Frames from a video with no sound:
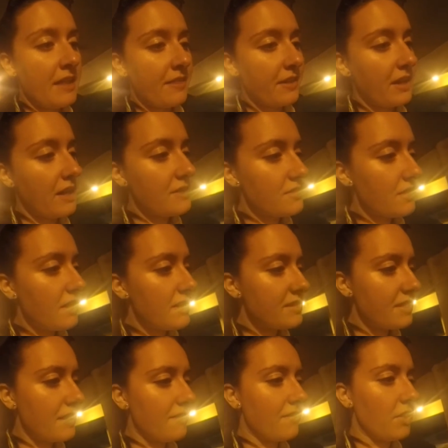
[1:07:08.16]
The consul caught
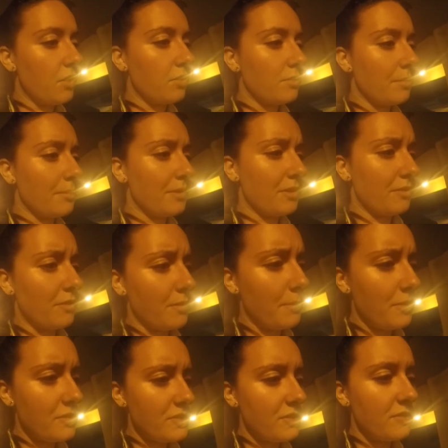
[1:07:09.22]
sight of the old woman of the
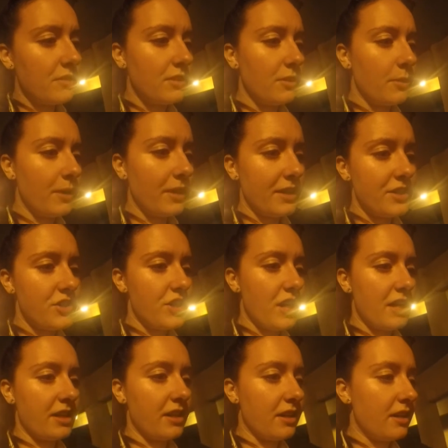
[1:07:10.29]
rebozo. Loyally, she
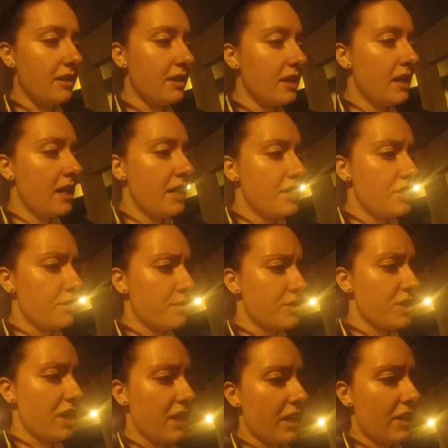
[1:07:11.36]
hadn't gone. She was
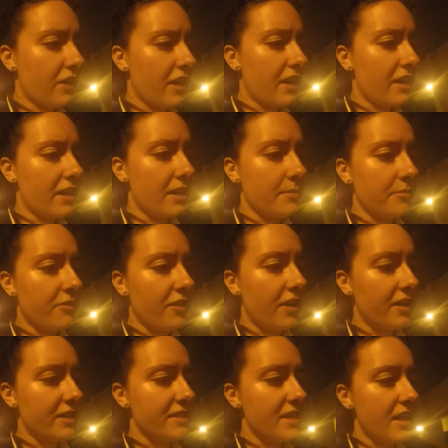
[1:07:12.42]
shaking her head at him,
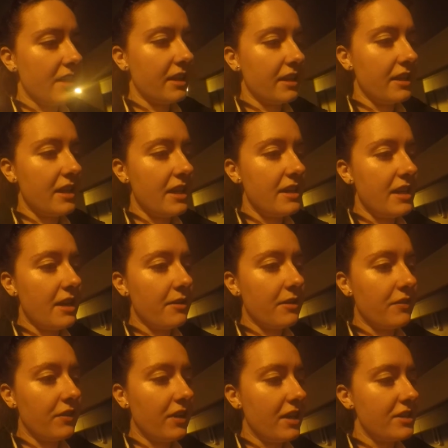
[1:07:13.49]
frowning sadly, and now he
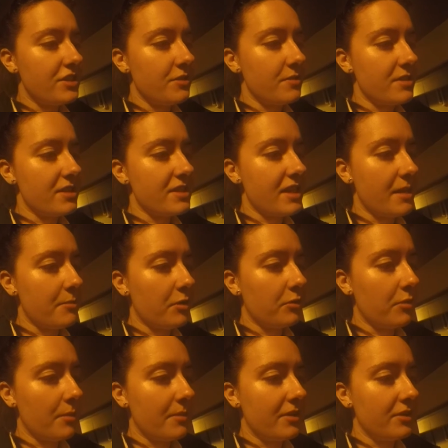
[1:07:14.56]
realized she was the same old
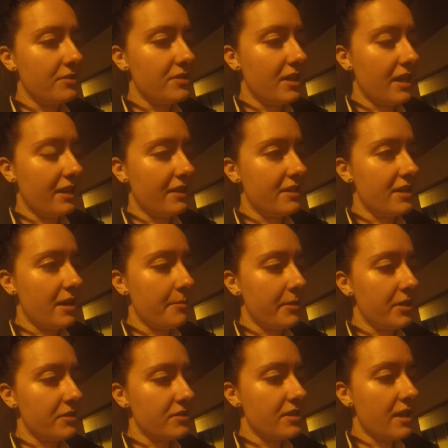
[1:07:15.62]
woman who had the
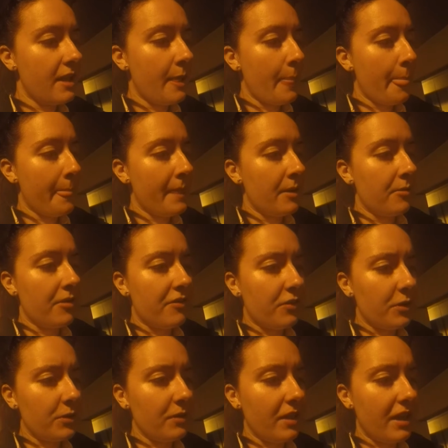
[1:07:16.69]
dominoes. What
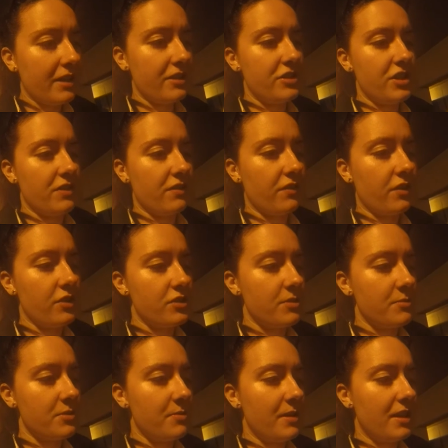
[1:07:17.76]
for you lie, the chief of
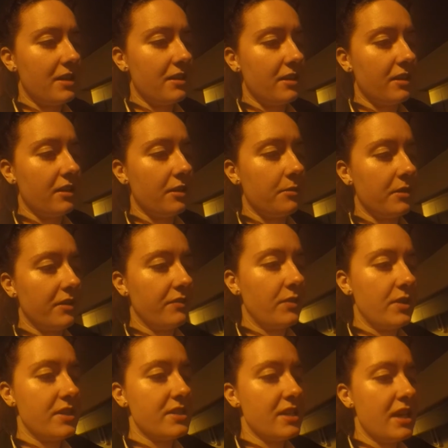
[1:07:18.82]
Rostrums repeated in a glowering
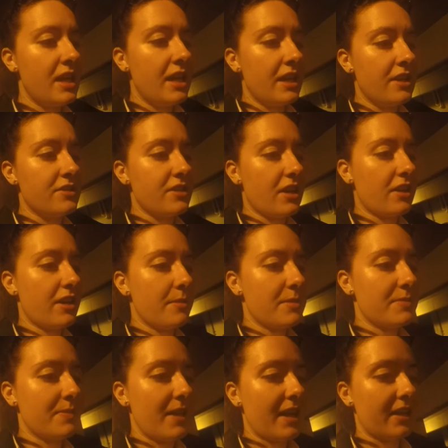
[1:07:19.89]
voice. You say your name
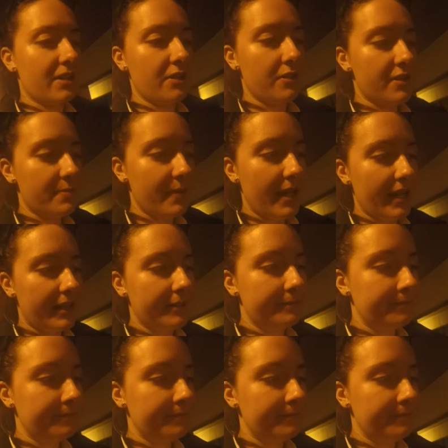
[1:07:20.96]
is Black, no, it's Black.